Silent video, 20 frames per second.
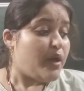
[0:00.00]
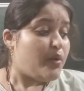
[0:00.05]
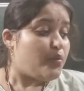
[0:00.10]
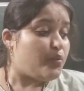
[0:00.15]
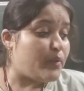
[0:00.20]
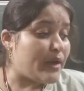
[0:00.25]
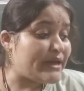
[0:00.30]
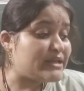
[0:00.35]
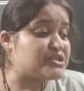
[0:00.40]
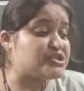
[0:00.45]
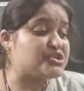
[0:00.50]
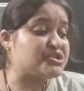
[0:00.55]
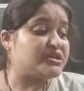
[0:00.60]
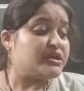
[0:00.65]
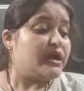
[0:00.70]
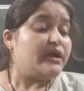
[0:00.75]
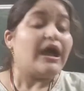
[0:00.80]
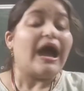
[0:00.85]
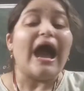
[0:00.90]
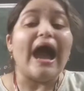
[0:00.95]

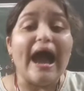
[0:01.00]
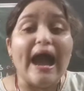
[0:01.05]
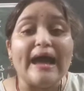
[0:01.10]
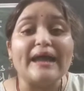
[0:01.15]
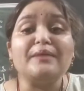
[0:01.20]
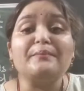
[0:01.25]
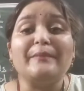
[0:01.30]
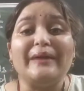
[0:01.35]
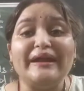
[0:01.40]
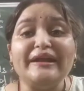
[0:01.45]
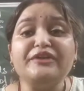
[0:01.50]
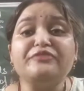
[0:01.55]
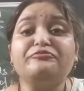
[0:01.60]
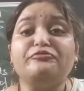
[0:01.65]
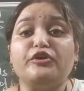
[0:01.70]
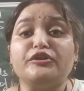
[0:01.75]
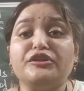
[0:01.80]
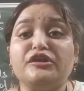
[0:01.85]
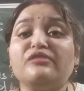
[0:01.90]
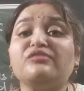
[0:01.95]
which are meant
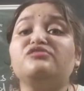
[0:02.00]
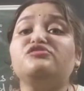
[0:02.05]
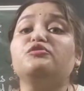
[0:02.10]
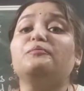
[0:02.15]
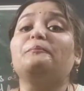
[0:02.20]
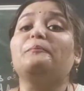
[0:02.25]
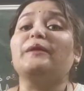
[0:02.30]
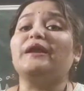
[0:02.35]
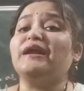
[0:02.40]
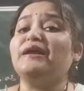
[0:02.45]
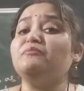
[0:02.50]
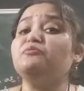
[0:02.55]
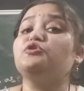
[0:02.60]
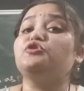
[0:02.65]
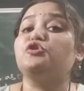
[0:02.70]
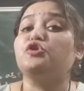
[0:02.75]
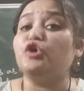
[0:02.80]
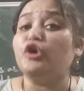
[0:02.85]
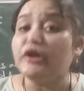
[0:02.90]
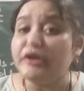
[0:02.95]
for the
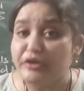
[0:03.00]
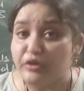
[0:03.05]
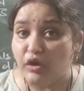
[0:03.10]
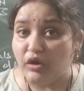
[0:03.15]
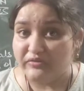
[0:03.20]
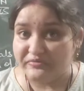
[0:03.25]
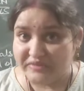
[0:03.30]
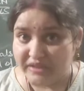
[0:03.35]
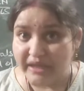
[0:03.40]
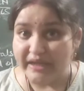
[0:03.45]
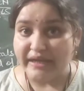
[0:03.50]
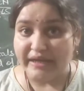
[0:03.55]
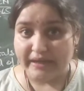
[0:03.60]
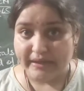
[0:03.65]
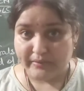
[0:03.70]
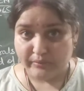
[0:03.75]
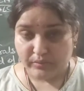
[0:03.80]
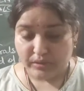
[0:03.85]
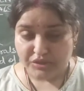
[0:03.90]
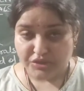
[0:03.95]
supreme good of the
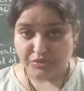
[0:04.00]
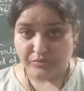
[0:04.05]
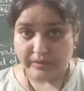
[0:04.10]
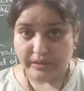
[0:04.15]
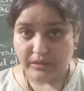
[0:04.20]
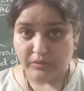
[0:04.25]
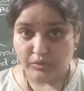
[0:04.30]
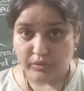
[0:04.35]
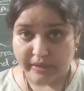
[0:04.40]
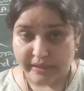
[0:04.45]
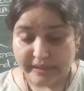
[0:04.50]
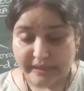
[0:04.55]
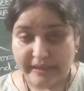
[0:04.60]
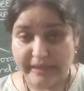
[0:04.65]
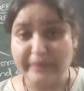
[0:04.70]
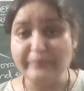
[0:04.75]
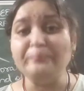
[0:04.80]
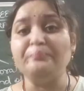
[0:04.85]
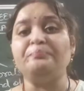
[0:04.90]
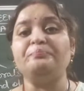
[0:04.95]
individual.
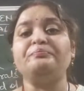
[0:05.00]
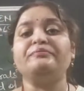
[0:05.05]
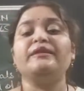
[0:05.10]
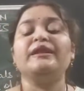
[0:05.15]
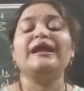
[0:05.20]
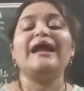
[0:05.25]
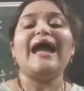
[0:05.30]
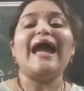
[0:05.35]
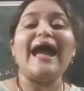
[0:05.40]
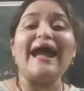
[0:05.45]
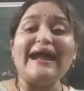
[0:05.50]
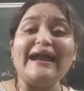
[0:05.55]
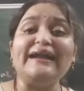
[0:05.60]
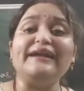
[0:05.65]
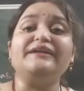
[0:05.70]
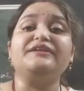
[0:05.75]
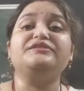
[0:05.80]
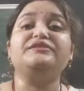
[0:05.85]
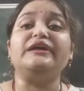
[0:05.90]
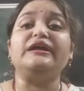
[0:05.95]
Okay?
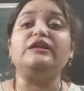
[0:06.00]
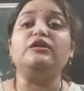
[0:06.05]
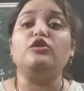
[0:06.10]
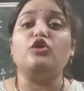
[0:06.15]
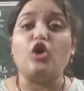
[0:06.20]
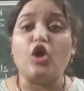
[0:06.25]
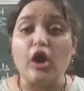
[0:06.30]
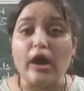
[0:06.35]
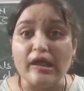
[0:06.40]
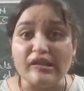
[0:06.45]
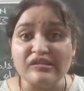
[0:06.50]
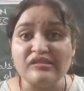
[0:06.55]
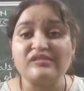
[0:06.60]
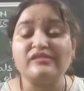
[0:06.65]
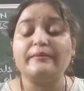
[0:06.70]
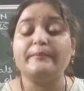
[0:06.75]
And the laws